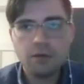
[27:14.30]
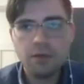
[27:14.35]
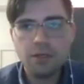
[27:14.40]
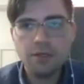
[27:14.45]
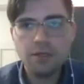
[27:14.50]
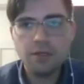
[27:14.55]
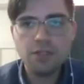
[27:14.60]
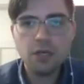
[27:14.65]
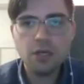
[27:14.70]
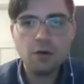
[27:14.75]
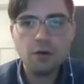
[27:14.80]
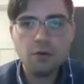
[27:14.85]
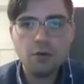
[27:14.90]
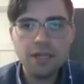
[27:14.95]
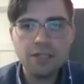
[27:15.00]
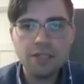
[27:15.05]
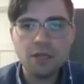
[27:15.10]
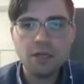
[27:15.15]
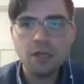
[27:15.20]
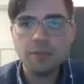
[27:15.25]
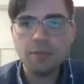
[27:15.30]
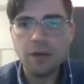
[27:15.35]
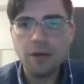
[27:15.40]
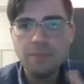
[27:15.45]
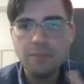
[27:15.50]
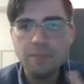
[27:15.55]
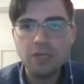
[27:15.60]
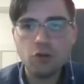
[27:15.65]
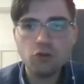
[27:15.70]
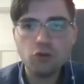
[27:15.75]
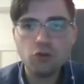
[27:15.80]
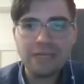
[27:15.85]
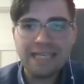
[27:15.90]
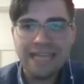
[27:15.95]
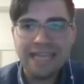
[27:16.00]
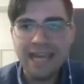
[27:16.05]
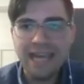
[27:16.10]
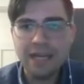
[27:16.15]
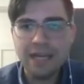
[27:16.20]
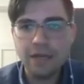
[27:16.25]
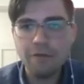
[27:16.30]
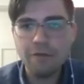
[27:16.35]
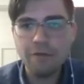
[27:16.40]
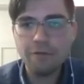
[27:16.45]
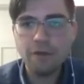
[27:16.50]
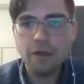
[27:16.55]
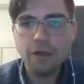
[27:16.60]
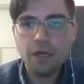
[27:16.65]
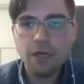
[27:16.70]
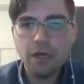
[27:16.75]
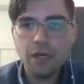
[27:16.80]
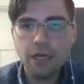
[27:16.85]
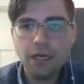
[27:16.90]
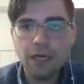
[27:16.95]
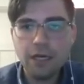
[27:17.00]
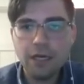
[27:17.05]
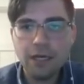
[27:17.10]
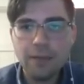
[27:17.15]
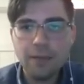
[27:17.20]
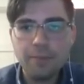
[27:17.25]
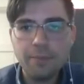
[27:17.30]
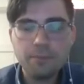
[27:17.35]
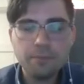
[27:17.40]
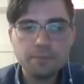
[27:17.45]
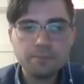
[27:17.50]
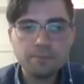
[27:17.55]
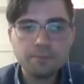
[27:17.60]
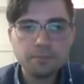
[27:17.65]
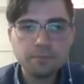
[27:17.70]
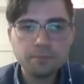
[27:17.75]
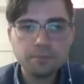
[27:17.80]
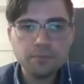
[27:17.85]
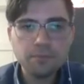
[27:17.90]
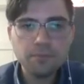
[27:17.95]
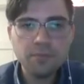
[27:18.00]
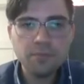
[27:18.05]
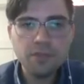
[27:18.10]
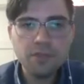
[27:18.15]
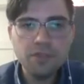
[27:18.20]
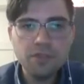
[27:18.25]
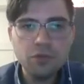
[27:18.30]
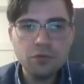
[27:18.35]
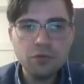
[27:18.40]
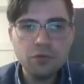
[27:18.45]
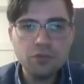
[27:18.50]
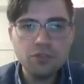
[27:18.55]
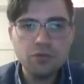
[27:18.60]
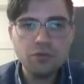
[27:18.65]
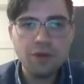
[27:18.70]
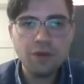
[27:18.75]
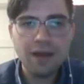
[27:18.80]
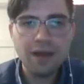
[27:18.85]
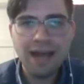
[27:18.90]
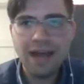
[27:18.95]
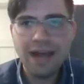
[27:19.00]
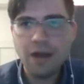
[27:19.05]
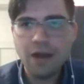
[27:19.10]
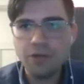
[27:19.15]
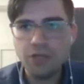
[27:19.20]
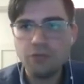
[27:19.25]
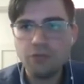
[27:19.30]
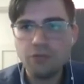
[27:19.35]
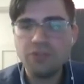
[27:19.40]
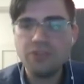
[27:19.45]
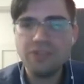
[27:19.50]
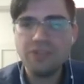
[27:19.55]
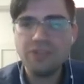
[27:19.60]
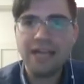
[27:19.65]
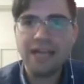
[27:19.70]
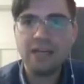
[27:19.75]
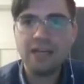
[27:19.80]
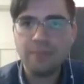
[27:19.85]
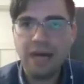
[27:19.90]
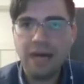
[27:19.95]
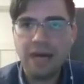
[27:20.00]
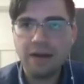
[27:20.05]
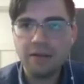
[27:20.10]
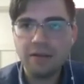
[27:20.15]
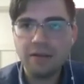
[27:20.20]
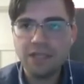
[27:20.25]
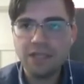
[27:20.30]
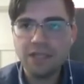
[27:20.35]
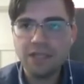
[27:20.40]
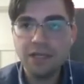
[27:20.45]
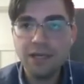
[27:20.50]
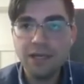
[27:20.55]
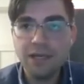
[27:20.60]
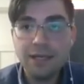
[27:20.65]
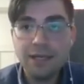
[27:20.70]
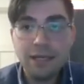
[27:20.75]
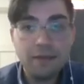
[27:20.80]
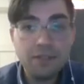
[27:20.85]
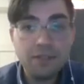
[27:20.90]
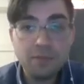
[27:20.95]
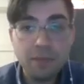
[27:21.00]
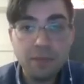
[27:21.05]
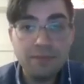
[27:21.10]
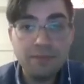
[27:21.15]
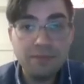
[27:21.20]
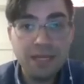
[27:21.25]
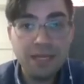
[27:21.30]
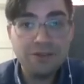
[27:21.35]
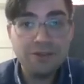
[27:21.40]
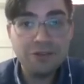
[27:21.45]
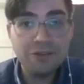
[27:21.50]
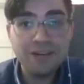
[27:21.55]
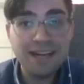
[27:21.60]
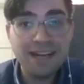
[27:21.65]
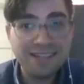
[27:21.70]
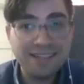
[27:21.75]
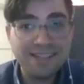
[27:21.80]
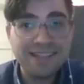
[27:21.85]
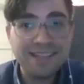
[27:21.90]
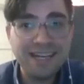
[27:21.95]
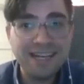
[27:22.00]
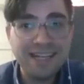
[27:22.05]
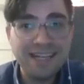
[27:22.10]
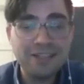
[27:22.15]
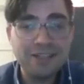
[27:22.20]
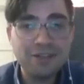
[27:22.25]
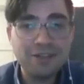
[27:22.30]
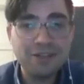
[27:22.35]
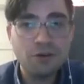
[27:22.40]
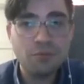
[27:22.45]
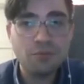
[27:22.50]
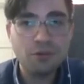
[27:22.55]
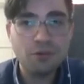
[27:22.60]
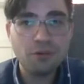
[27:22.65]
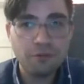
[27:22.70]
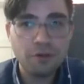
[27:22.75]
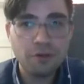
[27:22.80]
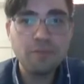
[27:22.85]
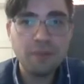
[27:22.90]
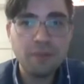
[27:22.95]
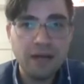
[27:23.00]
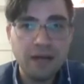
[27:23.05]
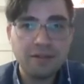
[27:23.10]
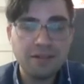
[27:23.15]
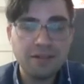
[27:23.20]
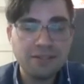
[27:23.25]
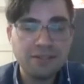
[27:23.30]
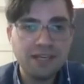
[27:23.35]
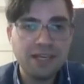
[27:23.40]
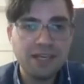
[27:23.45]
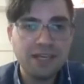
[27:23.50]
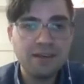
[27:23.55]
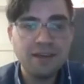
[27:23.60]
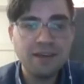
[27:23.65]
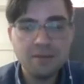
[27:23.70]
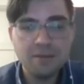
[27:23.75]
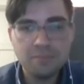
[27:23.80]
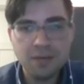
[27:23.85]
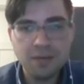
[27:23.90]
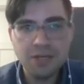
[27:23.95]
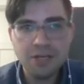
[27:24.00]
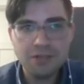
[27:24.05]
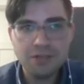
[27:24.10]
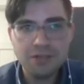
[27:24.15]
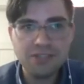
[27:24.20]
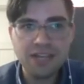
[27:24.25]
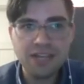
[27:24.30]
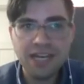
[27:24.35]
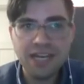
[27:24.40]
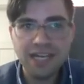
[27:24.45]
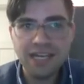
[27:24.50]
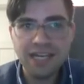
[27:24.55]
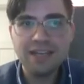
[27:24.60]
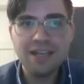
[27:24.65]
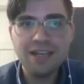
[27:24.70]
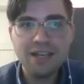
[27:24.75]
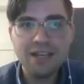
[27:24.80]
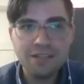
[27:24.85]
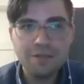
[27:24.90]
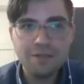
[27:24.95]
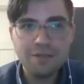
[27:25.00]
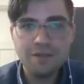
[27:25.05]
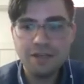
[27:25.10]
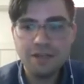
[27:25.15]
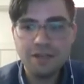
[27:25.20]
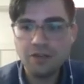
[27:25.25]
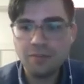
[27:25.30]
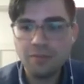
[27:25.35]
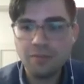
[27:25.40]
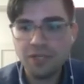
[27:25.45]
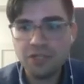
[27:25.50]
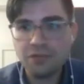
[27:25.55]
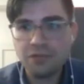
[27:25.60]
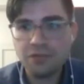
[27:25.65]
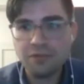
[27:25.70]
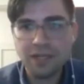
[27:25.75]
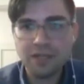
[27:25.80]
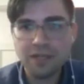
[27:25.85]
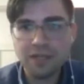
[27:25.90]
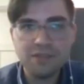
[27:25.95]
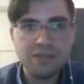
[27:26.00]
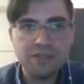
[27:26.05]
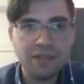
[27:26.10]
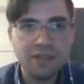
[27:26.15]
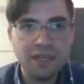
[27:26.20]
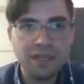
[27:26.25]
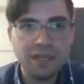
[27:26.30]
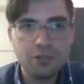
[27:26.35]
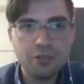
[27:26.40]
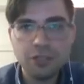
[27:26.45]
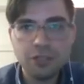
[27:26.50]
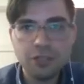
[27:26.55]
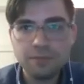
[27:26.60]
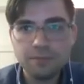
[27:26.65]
So it's all about being creative um, to to how you design a policy. Now, this might mean you're not designing your preferred policy, but you're designing it to fit under budget reconciliation.